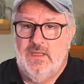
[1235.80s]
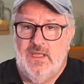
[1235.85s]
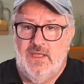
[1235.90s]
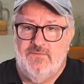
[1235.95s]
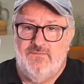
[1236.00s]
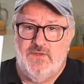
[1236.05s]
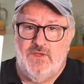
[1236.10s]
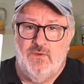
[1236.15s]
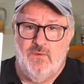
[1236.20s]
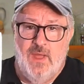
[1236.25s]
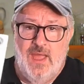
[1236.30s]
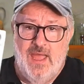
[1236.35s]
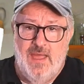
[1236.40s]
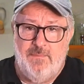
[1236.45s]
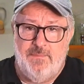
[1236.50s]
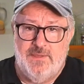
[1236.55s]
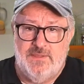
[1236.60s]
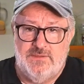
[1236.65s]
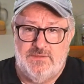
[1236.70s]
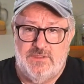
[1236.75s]
if you
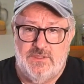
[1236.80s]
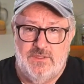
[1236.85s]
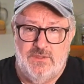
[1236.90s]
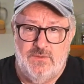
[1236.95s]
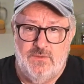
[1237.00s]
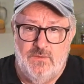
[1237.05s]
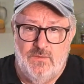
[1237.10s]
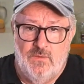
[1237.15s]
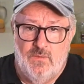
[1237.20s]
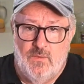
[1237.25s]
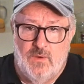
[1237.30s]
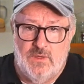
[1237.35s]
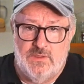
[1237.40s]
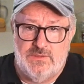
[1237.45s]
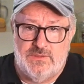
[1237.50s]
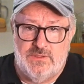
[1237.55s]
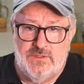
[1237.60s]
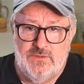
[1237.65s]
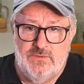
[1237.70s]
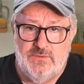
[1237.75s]
happen to
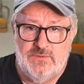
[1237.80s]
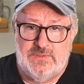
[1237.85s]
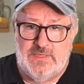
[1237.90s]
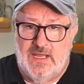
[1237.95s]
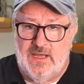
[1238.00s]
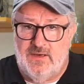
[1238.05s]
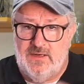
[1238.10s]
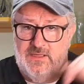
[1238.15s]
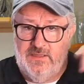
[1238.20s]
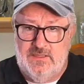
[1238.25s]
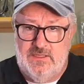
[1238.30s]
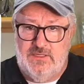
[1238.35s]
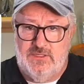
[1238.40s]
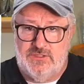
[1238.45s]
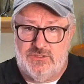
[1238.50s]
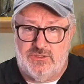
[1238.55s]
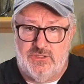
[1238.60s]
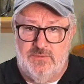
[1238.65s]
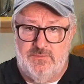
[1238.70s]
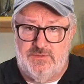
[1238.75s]
want to, down in the
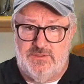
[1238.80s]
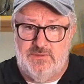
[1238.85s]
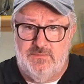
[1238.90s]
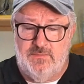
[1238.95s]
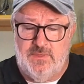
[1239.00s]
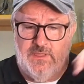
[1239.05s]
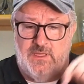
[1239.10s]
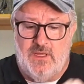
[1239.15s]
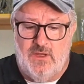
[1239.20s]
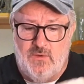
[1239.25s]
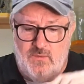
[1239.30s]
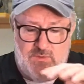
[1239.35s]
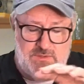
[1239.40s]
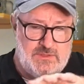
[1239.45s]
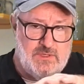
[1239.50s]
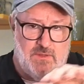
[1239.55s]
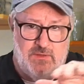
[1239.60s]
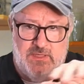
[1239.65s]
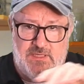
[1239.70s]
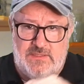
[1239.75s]
description below,
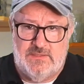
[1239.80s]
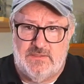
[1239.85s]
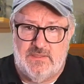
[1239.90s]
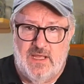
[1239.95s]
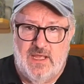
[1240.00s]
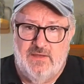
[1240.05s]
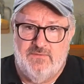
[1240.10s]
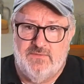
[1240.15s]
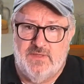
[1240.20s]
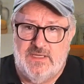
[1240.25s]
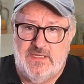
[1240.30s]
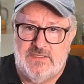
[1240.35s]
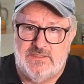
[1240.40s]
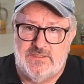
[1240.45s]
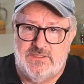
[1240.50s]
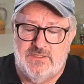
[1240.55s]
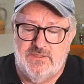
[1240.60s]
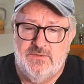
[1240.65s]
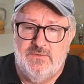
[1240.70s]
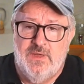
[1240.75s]
which all these have
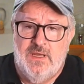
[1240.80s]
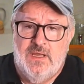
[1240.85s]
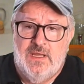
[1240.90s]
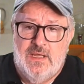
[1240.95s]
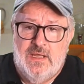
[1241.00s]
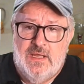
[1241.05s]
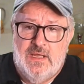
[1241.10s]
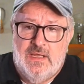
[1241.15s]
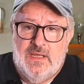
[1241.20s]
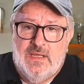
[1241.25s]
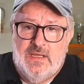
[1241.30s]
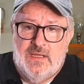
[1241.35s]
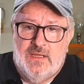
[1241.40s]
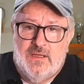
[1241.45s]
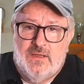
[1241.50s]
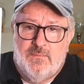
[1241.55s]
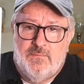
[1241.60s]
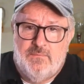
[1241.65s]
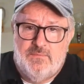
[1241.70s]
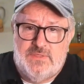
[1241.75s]
links to,
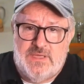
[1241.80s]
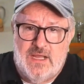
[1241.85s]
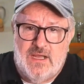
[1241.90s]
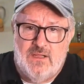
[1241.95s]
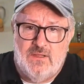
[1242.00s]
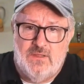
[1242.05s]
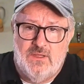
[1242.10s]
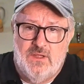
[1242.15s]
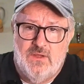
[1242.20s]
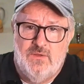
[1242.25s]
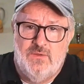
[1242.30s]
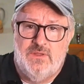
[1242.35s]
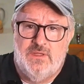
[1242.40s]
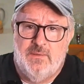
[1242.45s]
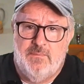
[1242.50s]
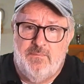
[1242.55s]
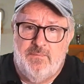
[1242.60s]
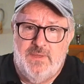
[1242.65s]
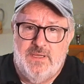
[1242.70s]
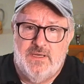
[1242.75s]
download
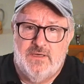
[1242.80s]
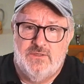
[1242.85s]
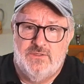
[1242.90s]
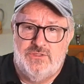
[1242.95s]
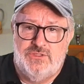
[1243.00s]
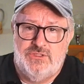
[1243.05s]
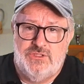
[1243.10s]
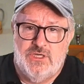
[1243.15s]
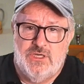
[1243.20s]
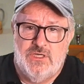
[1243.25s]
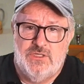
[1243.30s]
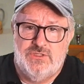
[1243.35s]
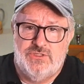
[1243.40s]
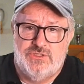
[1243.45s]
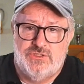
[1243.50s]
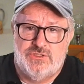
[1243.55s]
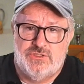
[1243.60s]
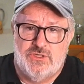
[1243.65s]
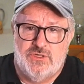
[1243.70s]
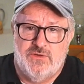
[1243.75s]
the Beer
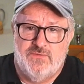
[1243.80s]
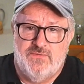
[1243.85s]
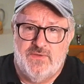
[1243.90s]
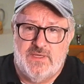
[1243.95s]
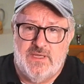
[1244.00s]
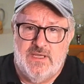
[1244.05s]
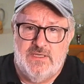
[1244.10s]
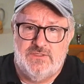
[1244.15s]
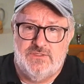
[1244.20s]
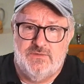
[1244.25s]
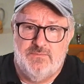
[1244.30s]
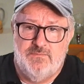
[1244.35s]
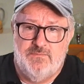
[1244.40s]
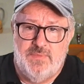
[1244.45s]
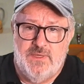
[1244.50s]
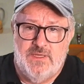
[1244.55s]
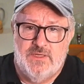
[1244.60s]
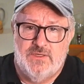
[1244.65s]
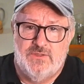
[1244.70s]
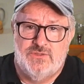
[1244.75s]
Judge Certification
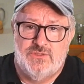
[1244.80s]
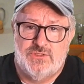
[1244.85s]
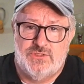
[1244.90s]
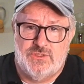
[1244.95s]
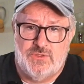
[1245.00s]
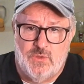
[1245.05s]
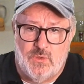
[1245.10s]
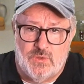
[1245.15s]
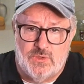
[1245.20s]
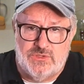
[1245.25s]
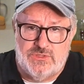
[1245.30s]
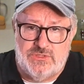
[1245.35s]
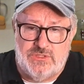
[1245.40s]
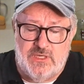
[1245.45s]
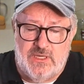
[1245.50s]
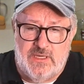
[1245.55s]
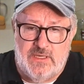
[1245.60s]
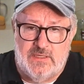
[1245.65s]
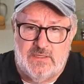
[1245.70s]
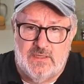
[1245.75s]
Beer Score
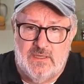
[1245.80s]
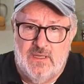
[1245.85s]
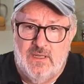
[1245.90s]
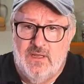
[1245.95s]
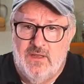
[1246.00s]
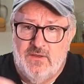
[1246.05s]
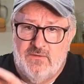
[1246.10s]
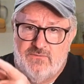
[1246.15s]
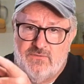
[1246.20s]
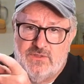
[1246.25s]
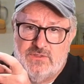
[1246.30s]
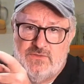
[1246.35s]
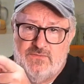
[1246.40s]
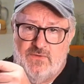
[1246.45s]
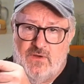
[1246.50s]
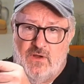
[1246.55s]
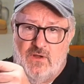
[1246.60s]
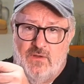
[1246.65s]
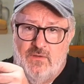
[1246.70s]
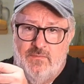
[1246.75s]
Sheet. First of
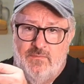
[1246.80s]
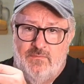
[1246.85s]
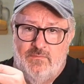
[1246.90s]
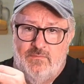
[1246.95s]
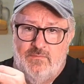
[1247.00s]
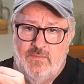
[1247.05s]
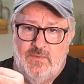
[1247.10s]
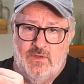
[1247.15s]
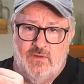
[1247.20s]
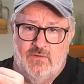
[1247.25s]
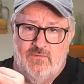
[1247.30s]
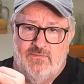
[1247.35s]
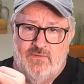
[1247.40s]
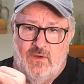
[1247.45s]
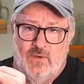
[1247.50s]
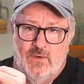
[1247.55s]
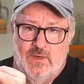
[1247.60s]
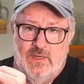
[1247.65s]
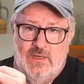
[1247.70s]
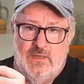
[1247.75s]
all, you can
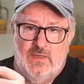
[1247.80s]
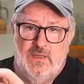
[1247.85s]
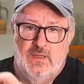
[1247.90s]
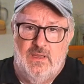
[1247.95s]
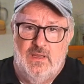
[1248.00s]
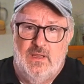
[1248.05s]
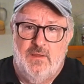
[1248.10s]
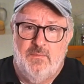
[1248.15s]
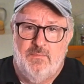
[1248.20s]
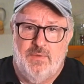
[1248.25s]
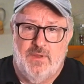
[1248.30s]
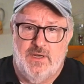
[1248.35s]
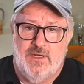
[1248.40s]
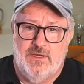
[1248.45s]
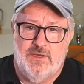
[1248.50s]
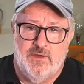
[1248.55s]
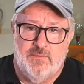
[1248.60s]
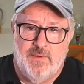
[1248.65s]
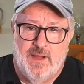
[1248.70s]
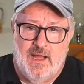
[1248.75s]
fold it, put it
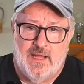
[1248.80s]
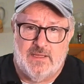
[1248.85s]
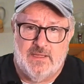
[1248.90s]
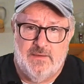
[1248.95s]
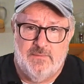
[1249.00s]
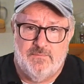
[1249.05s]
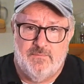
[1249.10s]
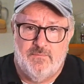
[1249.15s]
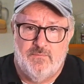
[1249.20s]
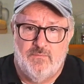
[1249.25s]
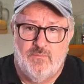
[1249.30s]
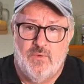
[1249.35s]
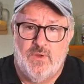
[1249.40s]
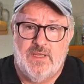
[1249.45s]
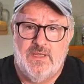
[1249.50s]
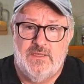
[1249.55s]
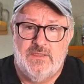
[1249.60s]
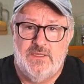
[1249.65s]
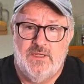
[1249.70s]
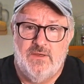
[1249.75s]
in your pocket,
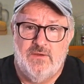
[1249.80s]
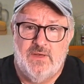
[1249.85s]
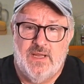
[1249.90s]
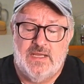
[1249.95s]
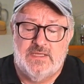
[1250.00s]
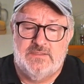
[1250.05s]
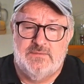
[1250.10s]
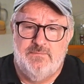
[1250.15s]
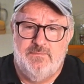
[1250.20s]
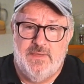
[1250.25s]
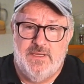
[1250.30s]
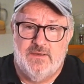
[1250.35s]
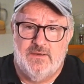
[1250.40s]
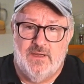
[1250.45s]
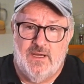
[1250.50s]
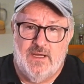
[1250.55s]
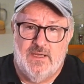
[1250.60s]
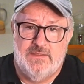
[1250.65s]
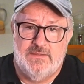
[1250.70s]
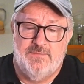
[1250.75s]
bring it to your next beer
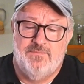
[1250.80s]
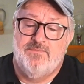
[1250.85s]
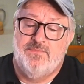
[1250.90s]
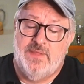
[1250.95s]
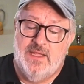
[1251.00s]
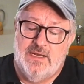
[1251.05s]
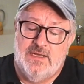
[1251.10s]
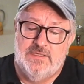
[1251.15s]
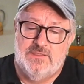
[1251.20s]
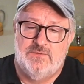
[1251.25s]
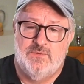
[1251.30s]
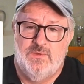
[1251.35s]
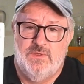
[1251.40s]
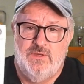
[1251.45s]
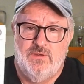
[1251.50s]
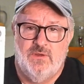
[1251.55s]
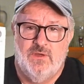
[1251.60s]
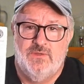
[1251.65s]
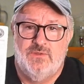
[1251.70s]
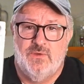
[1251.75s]
hunt. That is, when
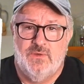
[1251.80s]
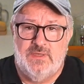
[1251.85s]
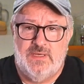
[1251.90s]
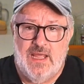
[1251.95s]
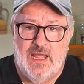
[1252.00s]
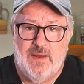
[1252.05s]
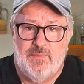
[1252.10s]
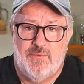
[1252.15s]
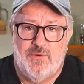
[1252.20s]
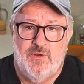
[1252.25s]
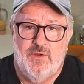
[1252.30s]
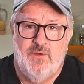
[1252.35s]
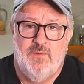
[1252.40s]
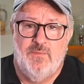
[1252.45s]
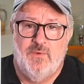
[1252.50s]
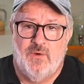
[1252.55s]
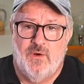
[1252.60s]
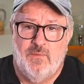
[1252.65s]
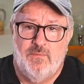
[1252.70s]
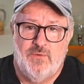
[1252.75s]
you go to a tap
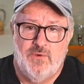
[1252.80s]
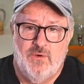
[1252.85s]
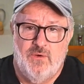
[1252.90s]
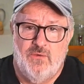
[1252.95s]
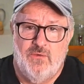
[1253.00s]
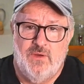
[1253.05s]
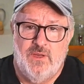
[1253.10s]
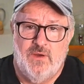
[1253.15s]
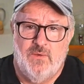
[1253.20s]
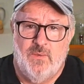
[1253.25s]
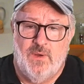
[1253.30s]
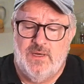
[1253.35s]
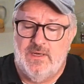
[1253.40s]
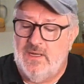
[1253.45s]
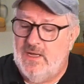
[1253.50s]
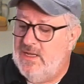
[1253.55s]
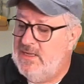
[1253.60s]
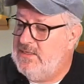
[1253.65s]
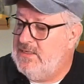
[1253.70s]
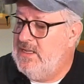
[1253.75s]
room or a brewery or
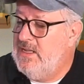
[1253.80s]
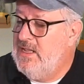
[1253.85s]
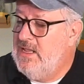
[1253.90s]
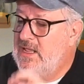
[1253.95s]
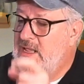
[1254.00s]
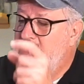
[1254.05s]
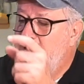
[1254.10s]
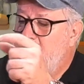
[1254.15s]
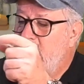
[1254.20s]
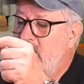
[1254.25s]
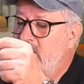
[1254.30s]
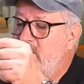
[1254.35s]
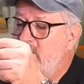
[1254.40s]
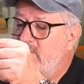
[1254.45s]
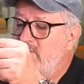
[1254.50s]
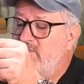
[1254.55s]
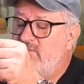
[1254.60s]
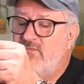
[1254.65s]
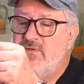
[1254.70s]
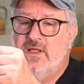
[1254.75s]
whatnot,
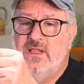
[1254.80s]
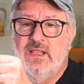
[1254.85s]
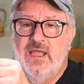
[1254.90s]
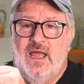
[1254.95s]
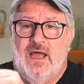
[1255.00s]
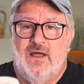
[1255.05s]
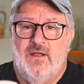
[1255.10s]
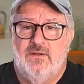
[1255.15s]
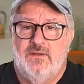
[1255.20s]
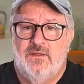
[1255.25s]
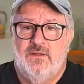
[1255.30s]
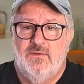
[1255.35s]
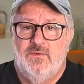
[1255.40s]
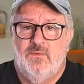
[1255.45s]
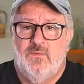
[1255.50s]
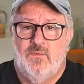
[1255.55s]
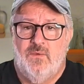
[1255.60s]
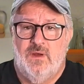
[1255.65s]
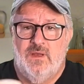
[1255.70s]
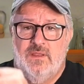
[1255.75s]
fill out
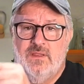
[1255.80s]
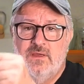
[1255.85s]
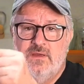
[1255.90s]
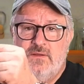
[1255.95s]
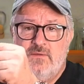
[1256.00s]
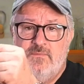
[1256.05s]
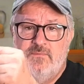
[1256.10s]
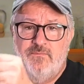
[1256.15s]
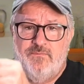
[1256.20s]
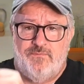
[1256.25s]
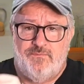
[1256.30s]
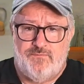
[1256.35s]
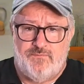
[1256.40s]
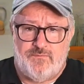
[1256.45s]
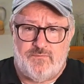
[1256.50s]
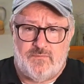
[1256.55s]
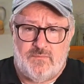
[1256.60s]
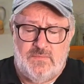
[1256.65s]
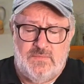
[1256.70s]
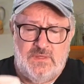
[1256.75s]
one of the
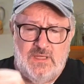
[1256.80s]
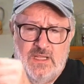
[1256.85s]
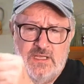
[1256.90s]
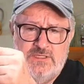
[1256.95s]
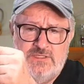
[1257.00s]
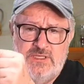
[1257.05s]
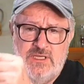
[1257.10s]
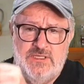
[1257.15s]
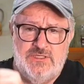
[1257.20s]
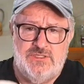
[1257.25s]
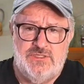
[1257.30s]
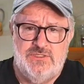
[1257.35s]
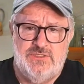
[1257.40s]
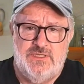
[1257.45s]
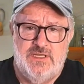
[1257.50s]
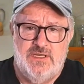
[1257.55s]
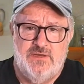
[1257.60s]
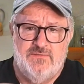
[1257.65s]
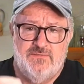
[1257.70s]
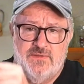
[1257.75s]
sections
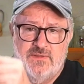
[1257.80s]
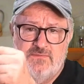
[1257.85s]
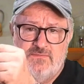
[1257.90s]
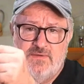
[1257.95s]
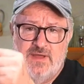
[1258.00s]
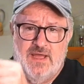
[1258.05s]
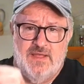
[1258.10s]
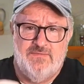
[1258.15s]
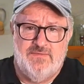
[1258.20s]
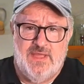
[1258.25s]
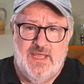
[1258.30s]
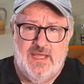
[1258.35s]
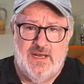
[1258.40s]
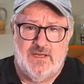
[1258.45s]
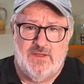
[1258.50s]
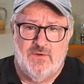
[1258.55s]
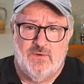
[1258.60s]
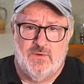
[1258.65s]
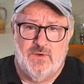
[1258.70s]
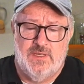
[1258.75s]
here for the 5
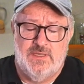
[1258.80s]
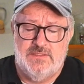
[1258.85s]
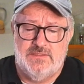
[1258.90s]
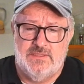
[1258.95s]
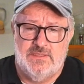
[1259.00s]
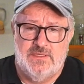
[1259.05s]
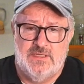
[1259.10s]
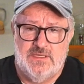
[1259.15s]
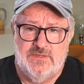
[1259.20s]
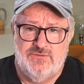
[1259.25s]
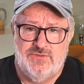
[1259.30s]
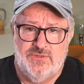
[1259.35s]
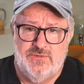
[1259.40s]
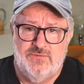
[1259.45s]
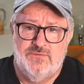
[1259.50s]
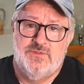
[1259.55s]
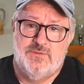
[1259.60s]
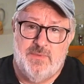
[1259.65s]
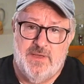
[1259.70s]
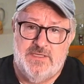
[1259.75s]
categories. Gives
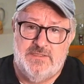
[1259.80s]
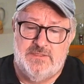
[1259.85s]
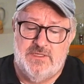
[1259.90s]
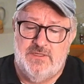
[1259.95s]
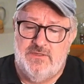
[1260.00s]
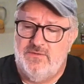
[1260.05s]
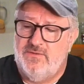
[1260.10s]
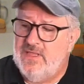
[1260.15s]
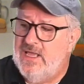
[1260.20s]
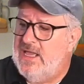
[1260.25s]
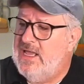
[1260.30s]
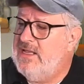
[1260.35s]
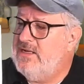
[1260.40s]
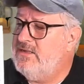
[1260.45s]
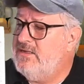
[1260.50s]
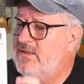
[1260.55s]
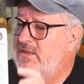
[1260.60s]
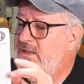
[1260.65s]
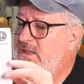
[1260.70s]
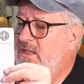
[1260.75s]
you space to do
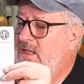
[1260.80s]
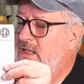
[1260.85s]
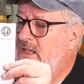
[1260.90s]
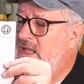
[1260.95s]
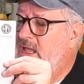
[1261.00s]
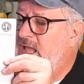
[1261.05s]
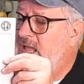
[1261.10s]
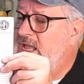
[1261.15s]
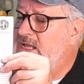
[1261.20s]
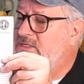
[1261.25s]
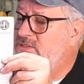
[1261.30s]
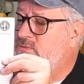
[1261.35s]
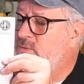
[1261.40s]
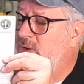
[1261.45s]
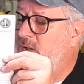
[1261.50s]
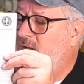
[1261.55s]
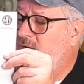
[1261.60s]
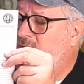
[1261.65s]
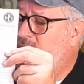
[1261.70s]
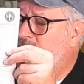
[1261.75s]
that. As
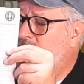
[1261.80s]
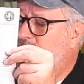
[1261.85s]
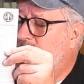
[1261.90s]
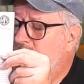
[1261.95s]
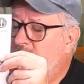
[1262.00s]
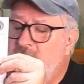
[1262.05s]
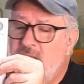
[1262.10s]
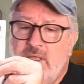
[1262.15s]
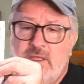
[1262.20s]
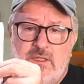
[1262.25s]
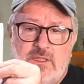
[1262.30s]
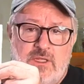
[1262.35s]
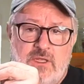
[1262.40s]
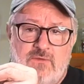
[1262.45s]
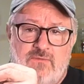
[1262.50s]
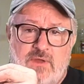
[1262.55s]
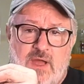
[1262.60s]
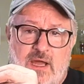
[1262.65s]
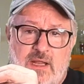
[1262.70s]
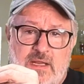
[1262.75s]
well,
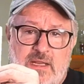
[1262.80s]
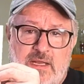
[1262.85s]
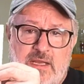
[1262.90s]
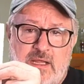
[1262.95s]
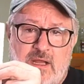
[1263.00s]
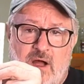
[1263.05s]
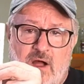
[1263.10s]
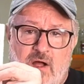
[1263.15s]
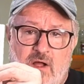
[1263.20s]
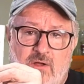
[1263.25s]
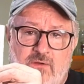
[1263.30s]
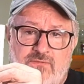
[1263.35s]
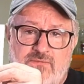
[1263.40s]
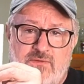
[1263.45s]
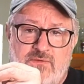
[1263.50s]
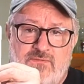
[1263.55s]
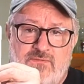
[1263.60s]
you've got any off